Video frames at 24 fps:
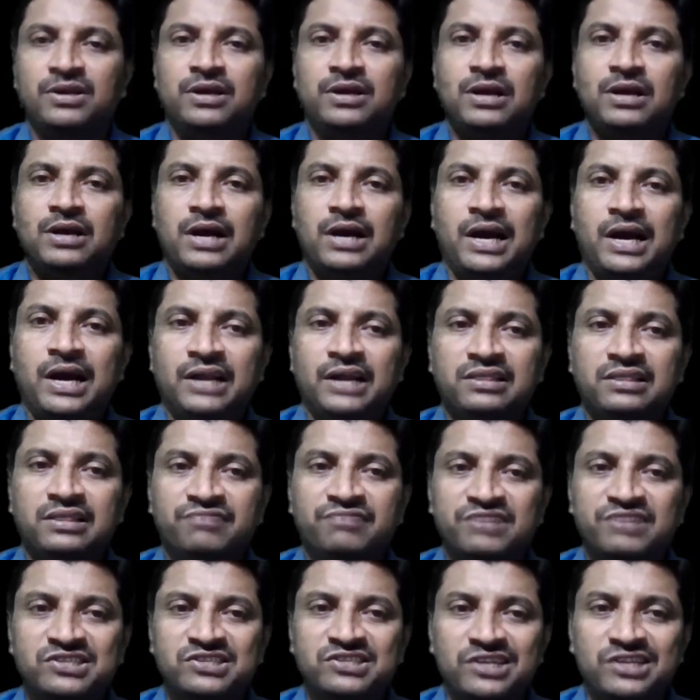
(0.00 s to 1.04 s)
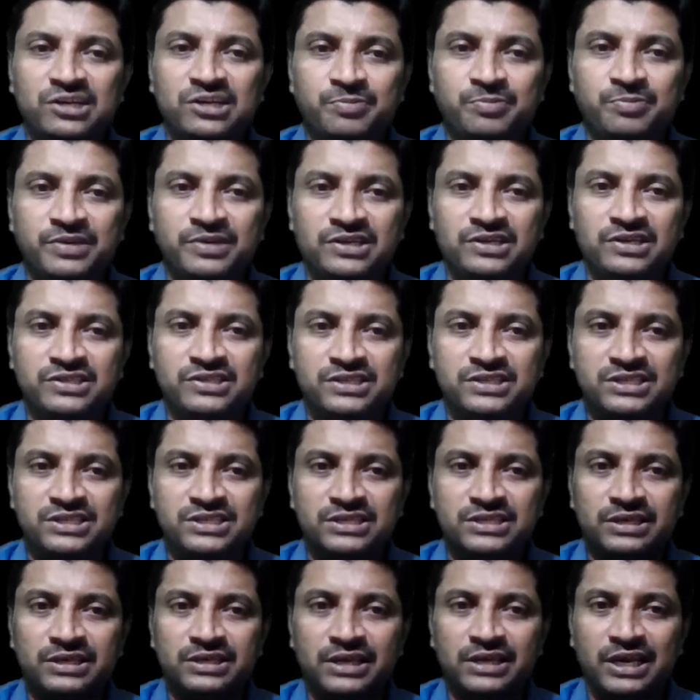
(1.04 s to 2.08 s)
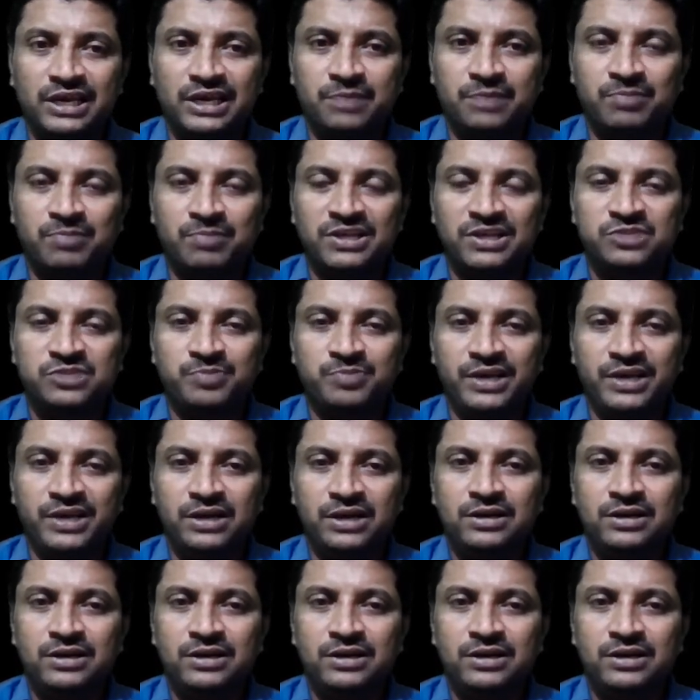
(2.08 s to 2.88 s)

and the functional dependencies A implies B,